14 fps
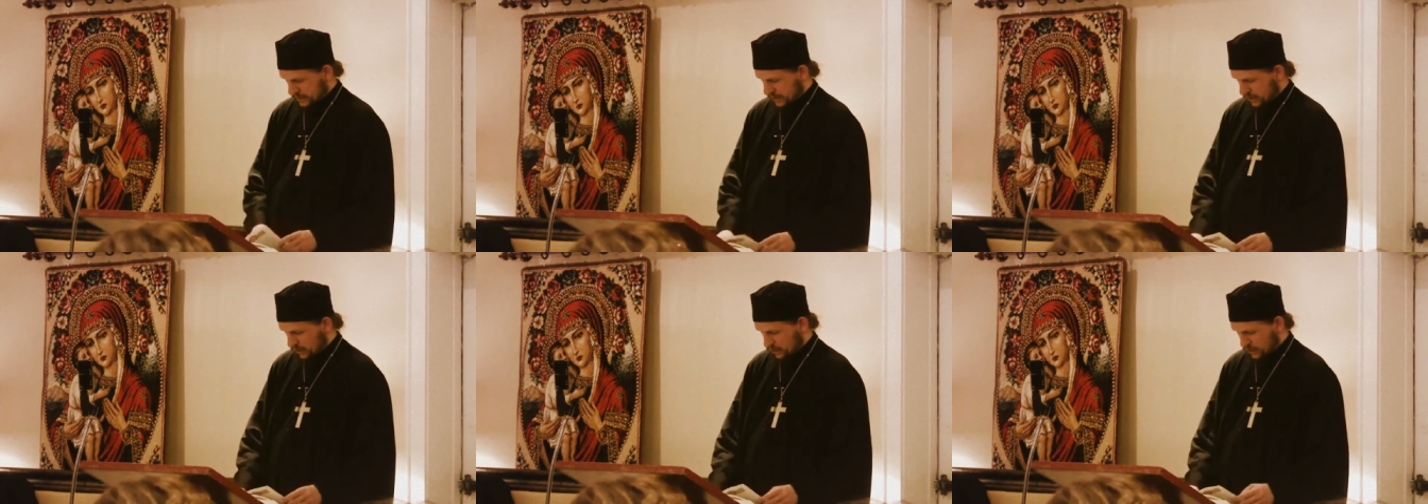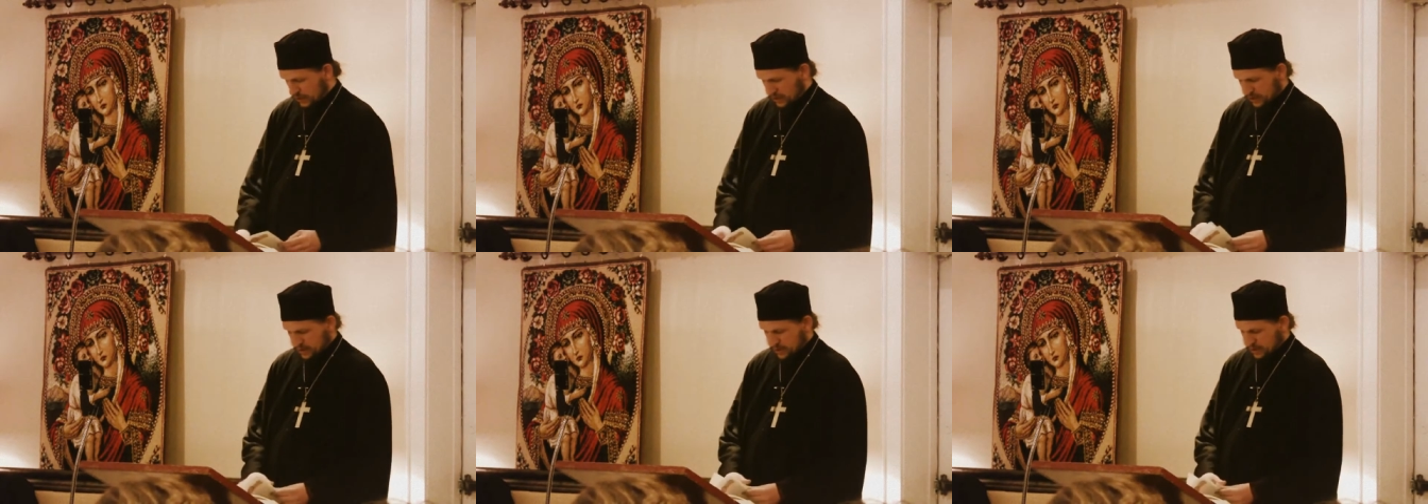And I'll
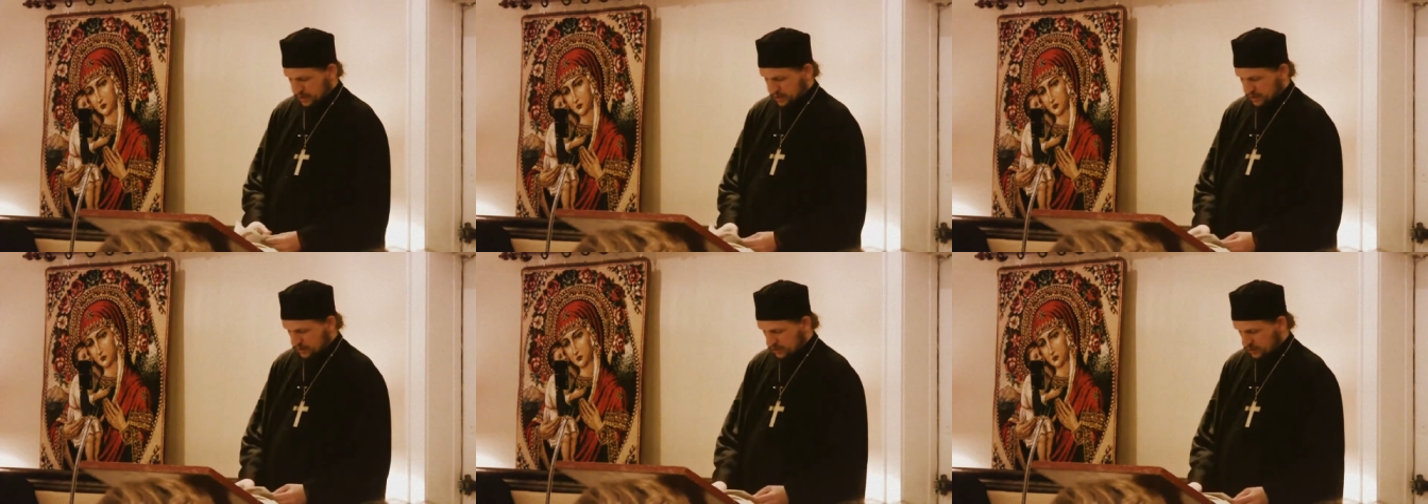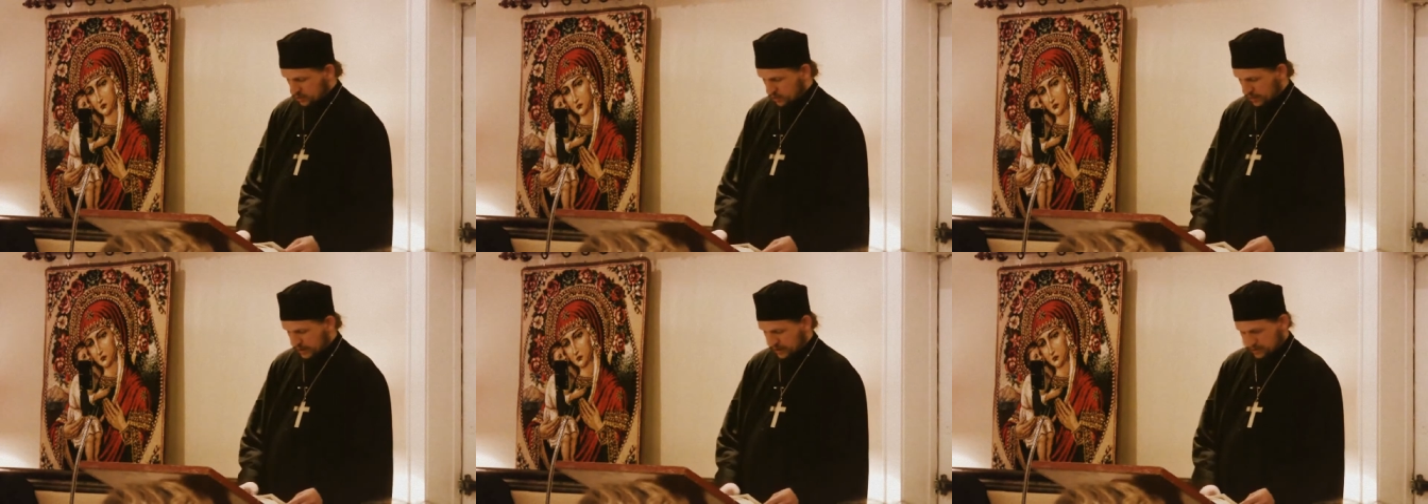read just
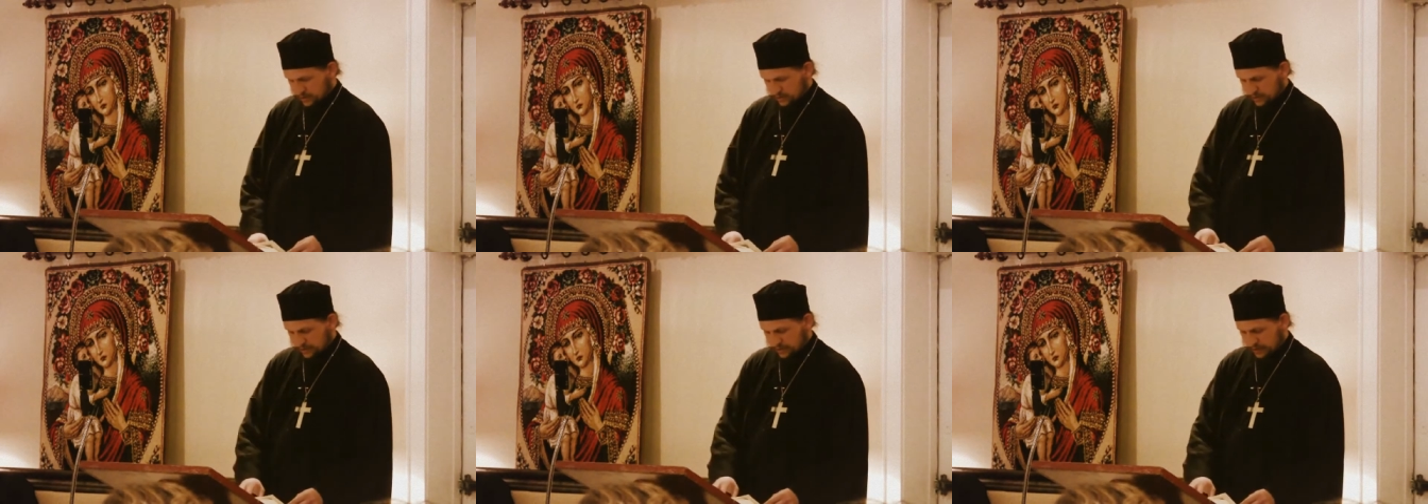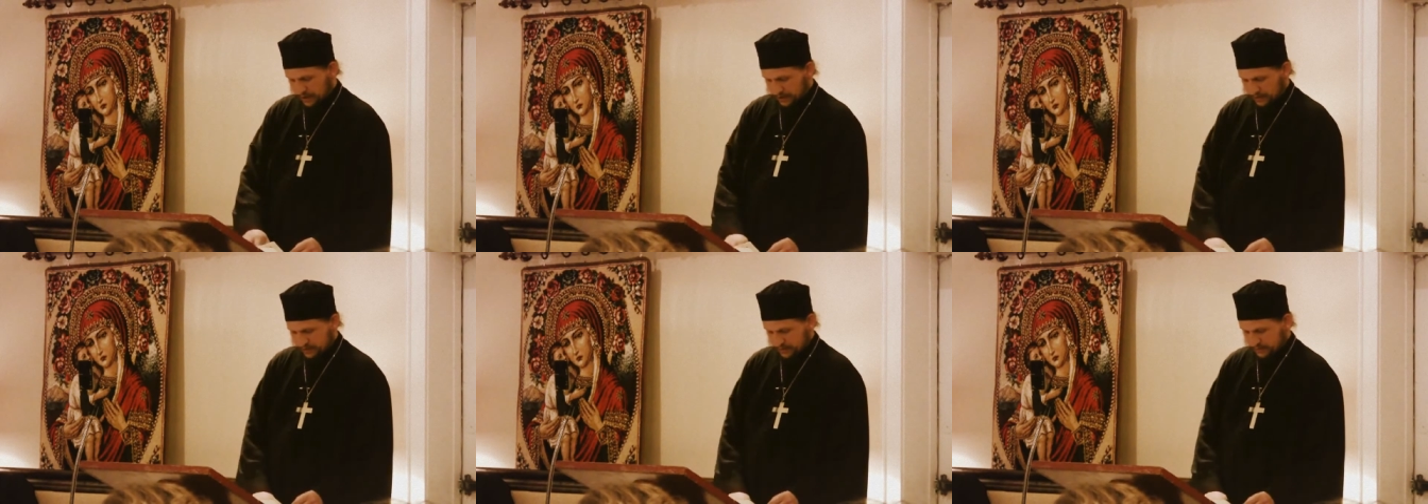one excerpt from
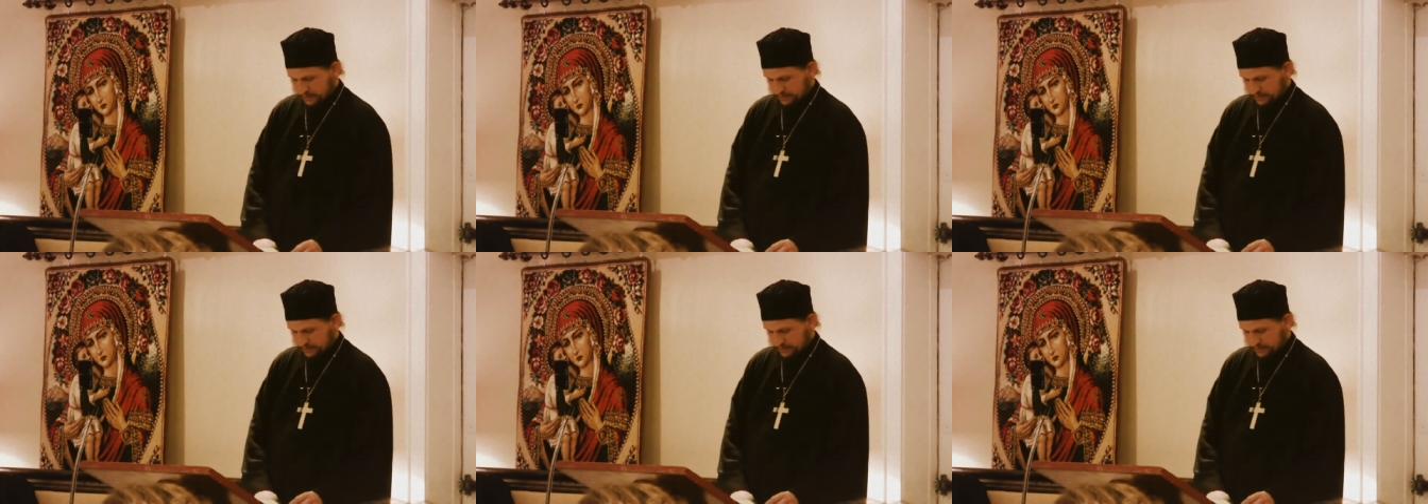that.